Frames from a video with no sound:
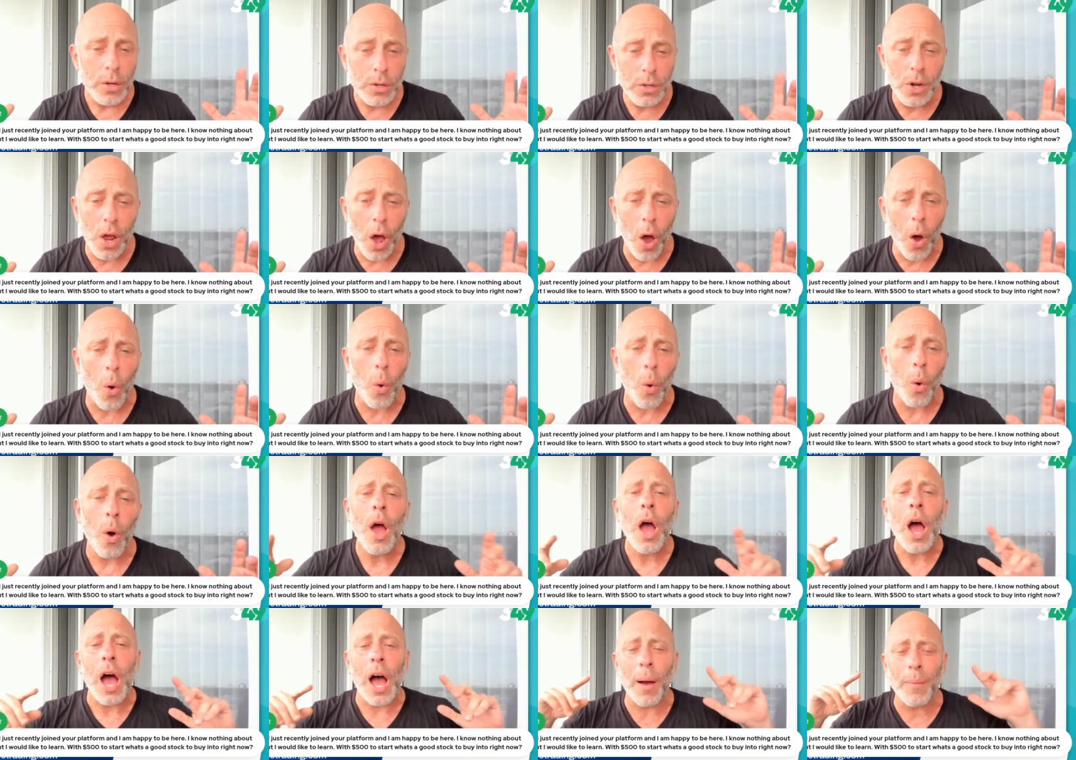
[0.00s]
No,
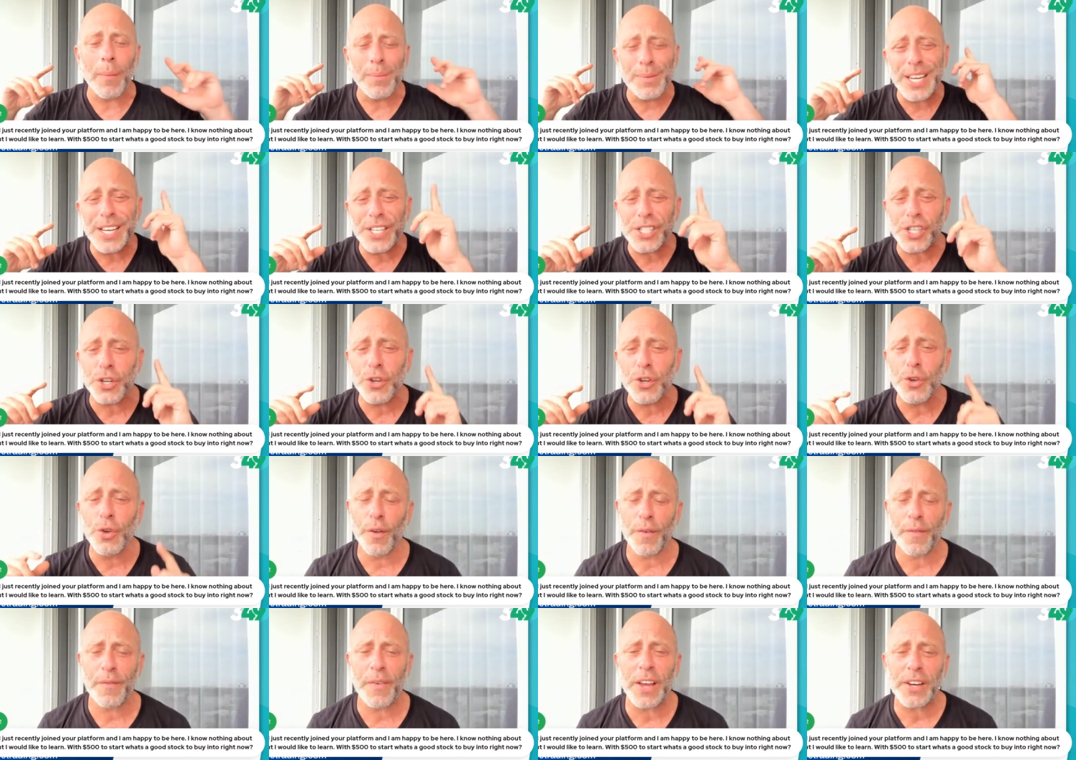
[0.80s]
I'm teaching
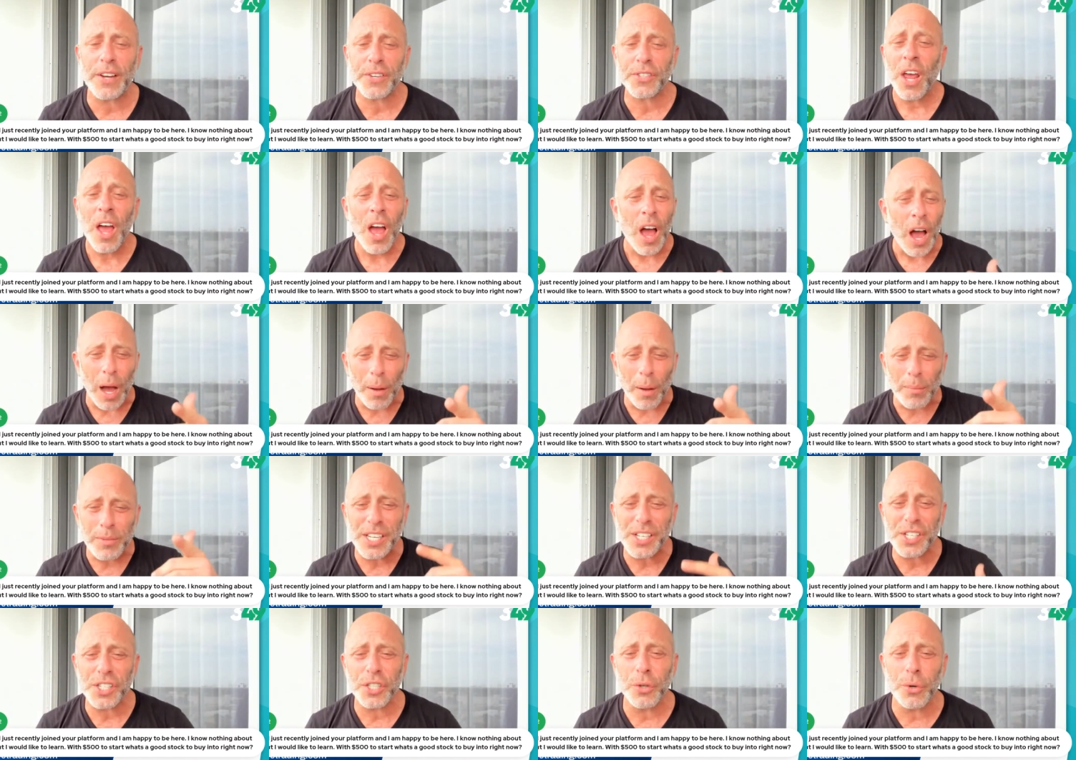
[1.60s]
you to fish. I'm
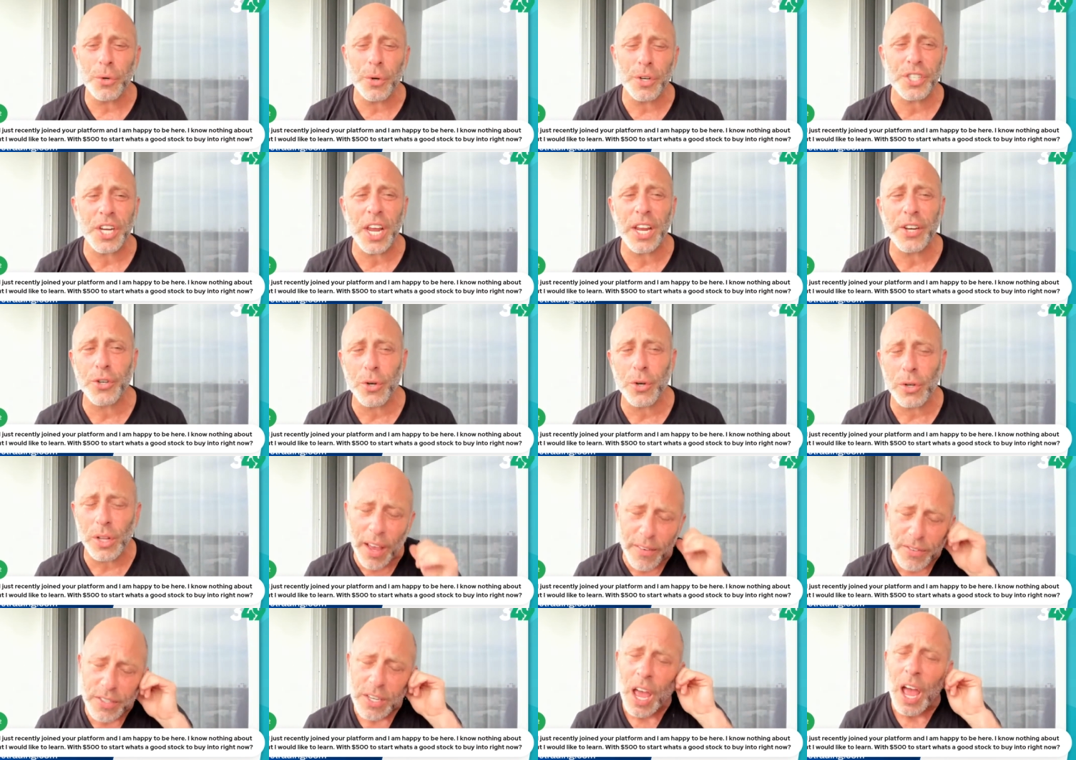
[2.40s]
teaching you to change your
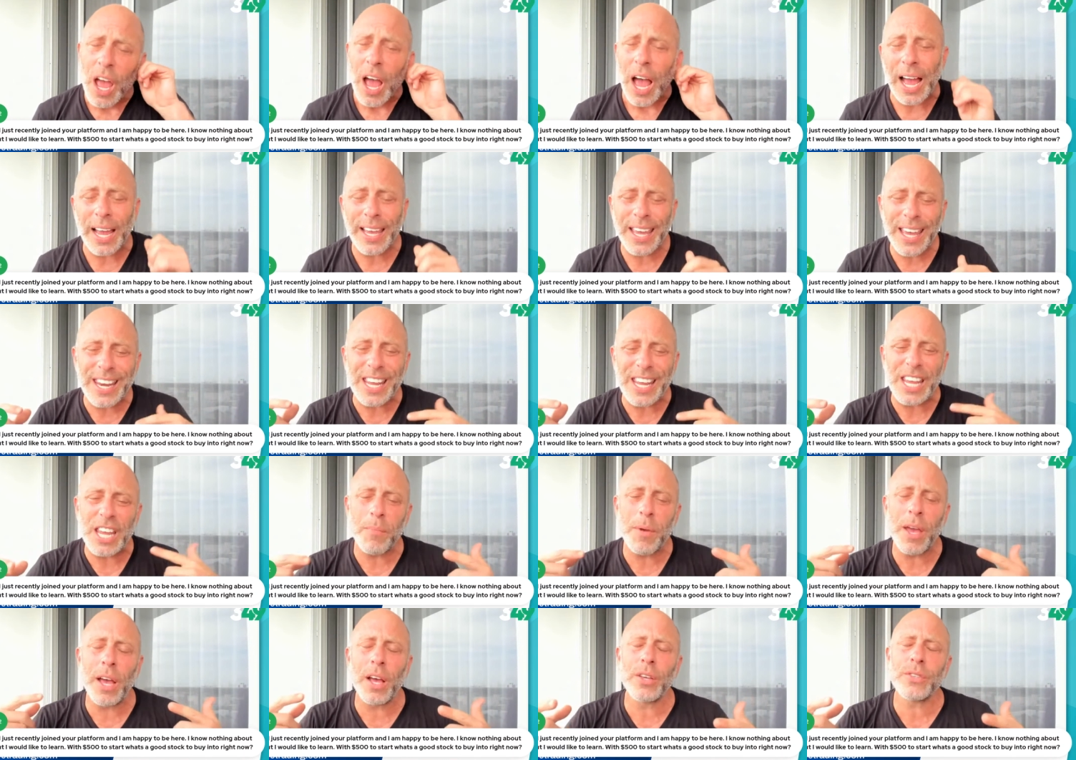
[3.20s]
lives. I get
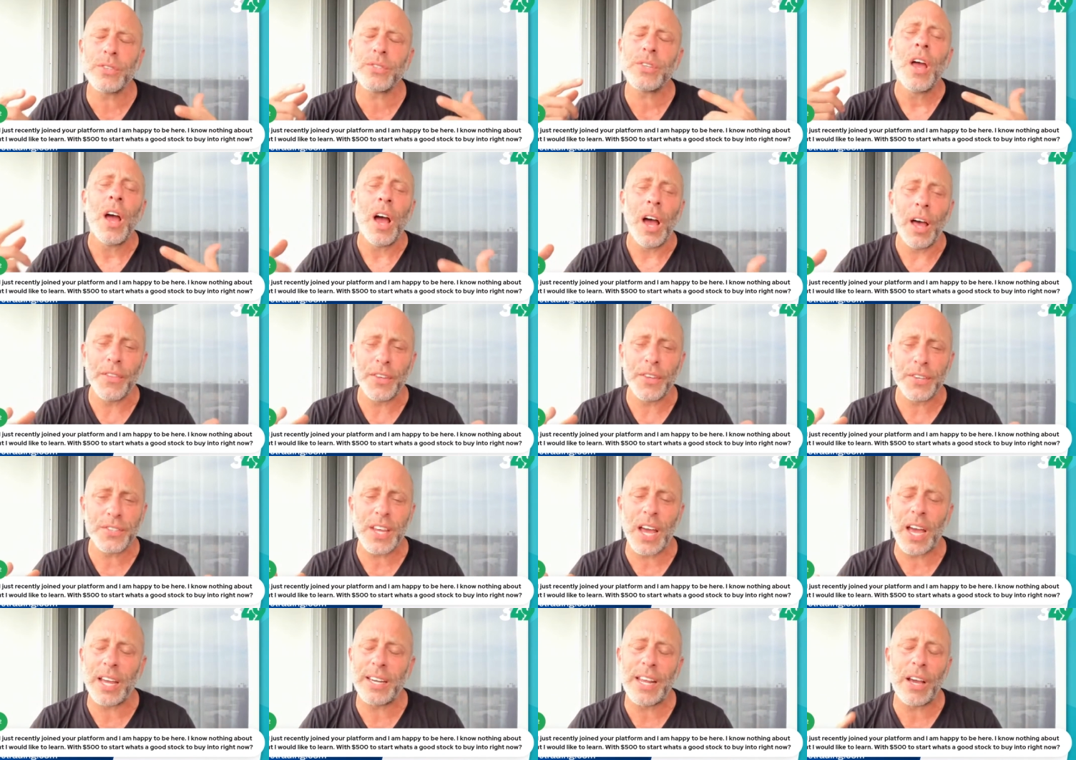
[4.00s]
emails on the
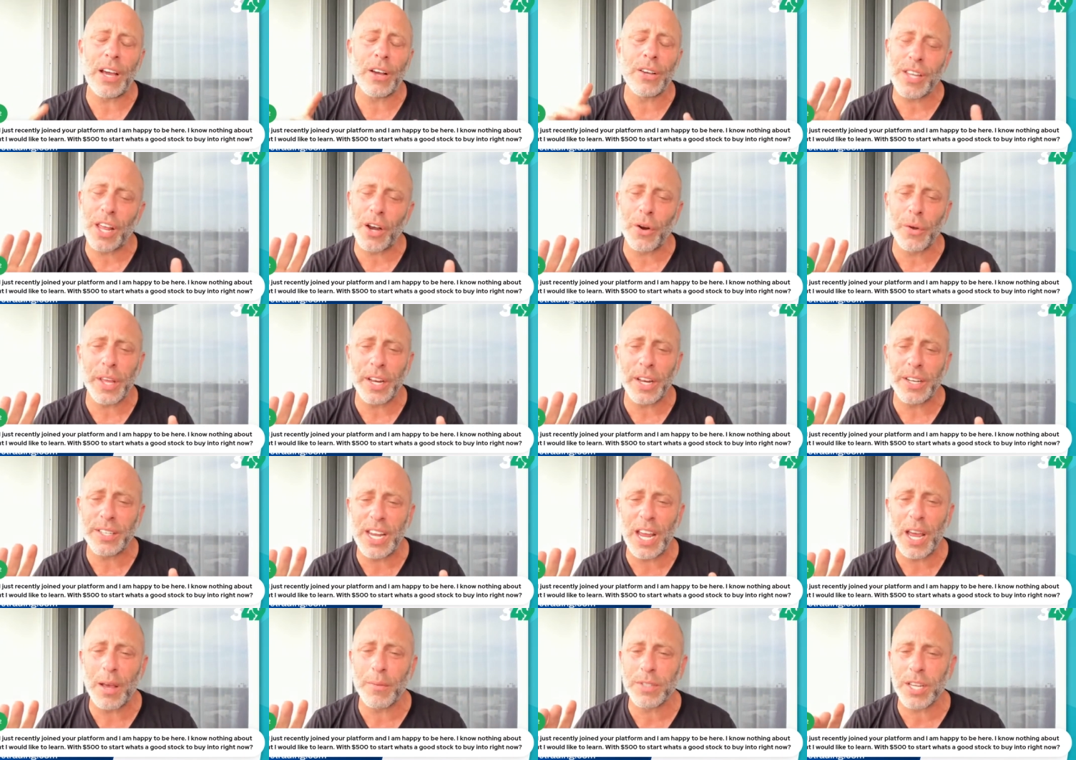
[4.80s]
side now because I don't get
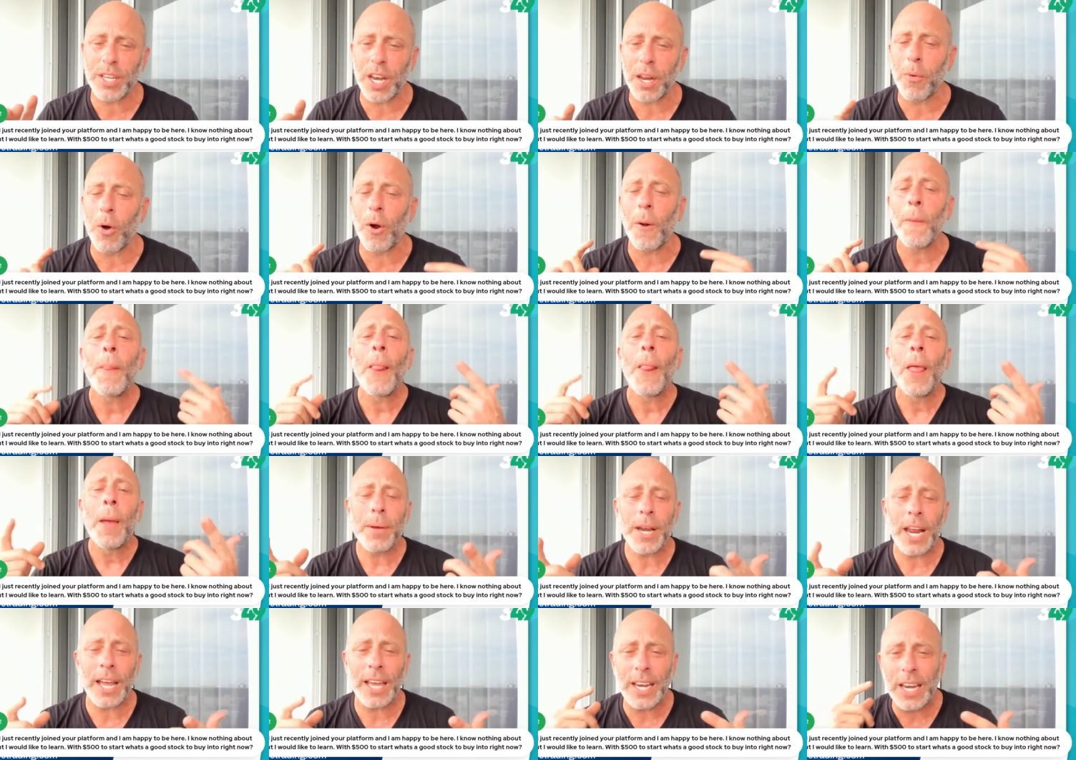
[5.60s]
DMs anymore,
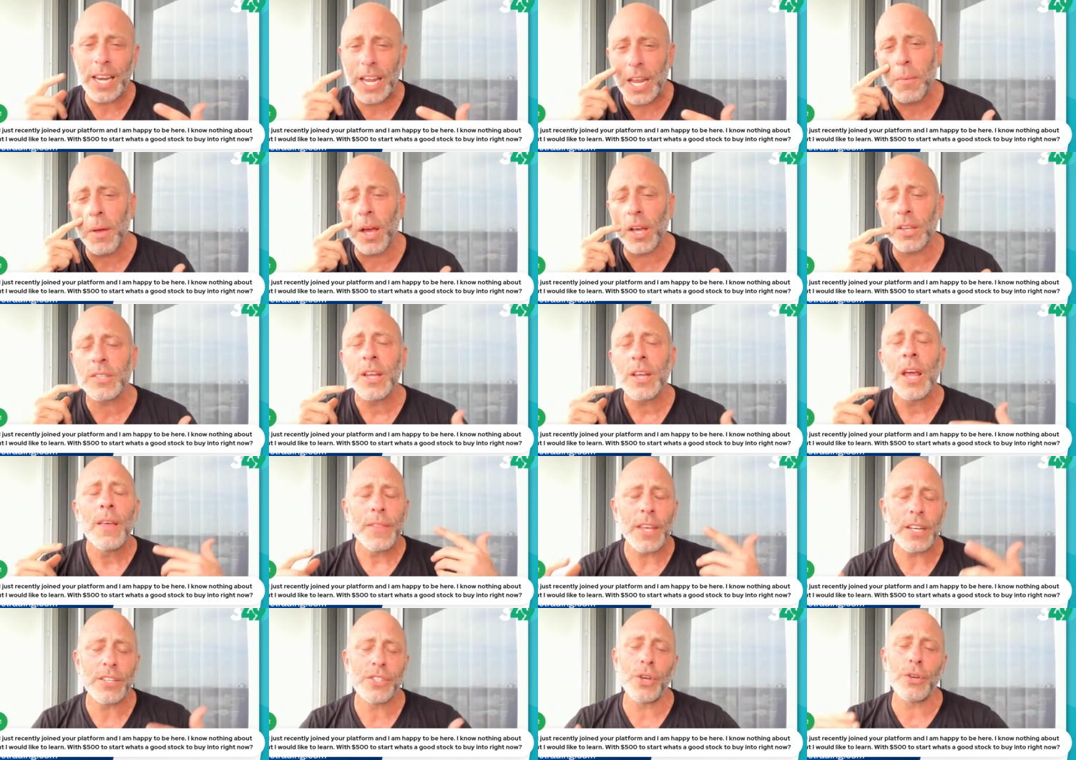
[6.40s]
but I get emails
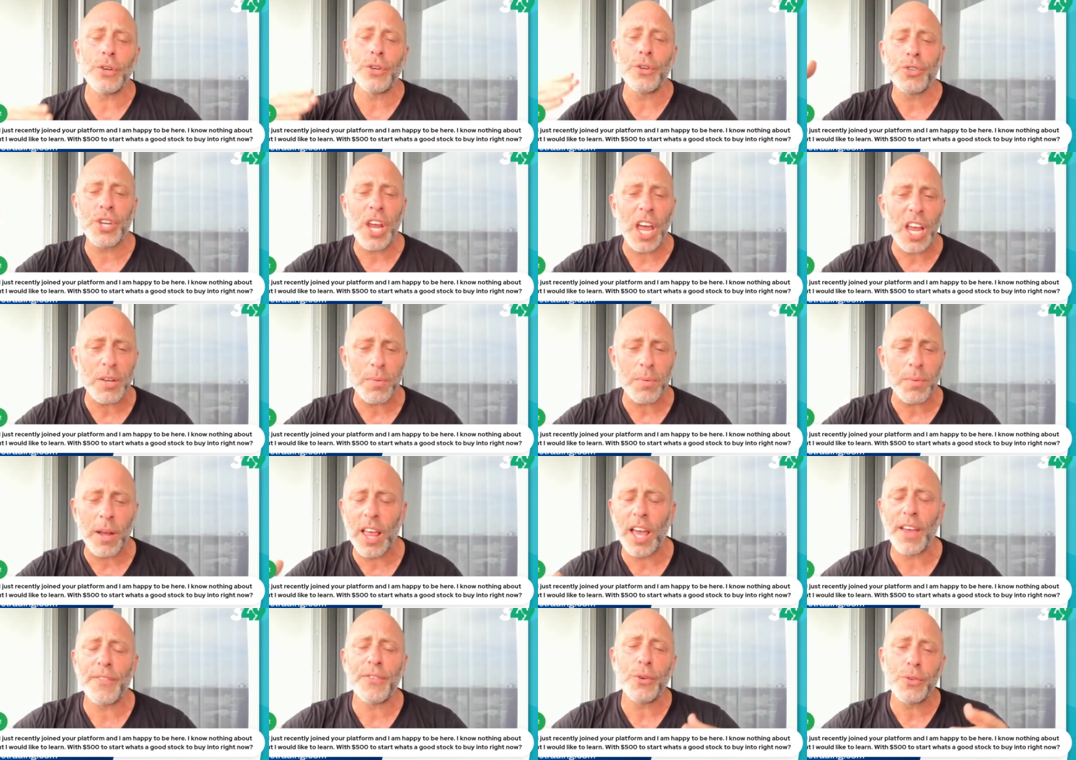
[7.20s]
that, dude, you changed
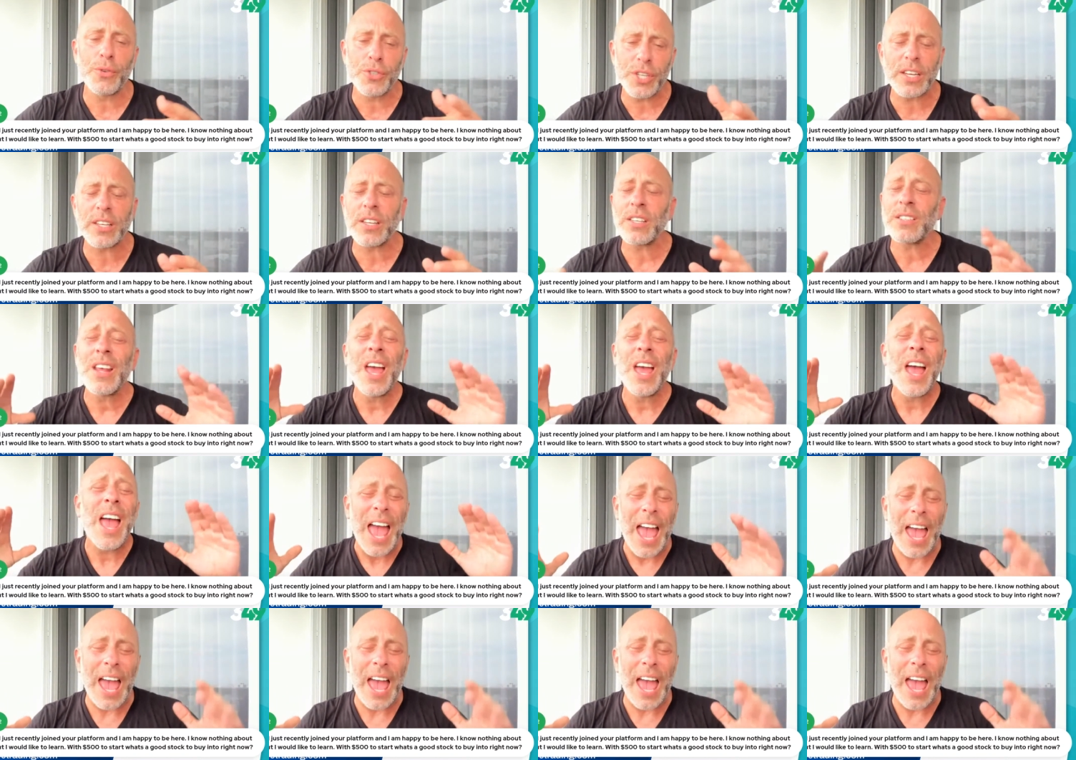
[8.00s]
my life. You changed it.